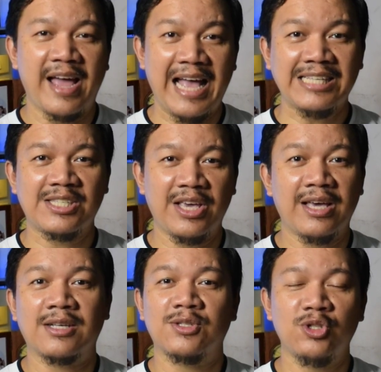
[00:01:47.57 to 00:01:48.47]

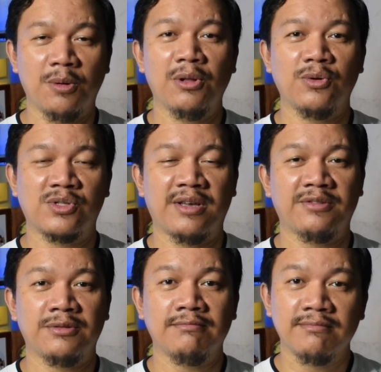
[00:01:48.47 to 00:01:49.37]
SKX
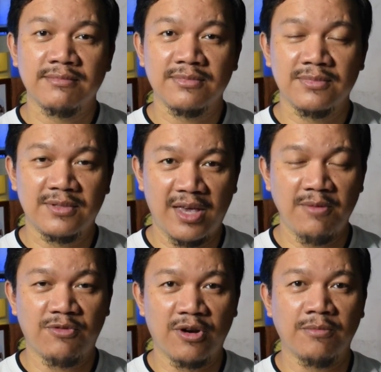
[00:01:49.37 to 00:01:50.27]
007
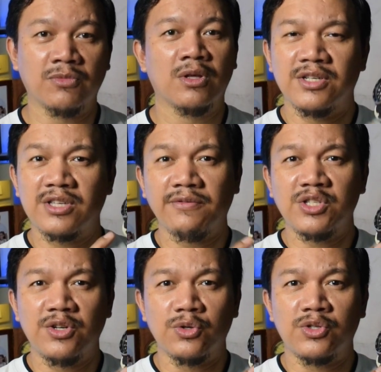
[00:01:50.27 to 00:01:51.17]
came from. The
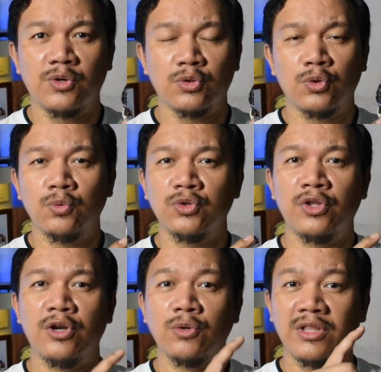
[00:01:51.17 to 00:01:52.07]
7002 would
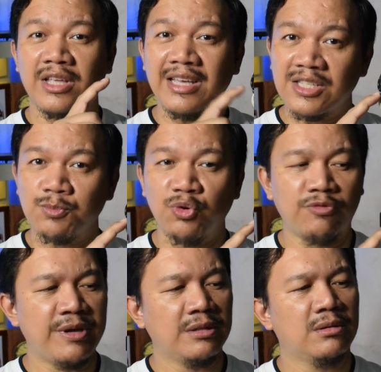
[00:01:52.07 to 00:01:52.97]
denote its
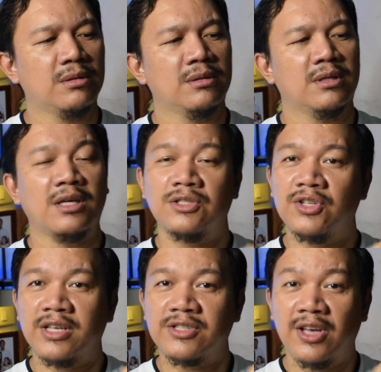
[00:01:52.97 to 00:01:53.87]
movement. It
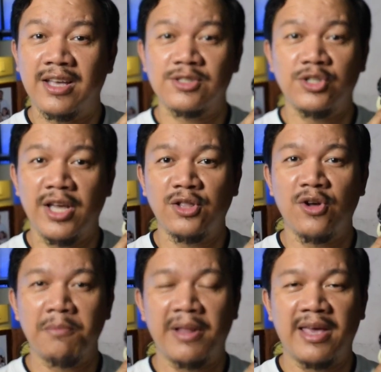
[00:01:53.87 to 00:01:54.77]
just has a date
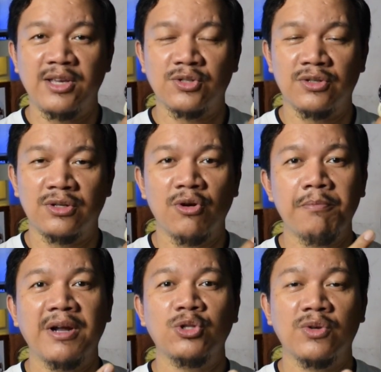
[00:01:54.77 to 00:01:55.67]
complication
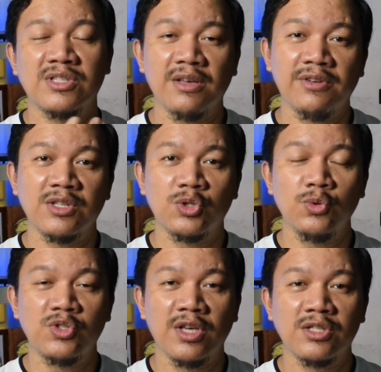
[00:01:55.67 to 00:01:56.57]
compared to a
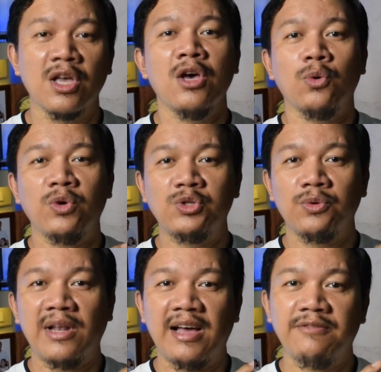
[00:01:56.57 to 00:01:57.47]
7S26, which
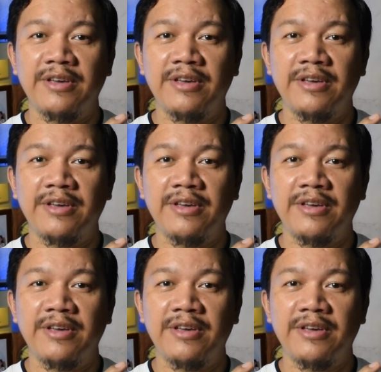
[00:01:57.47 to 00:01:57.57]
will have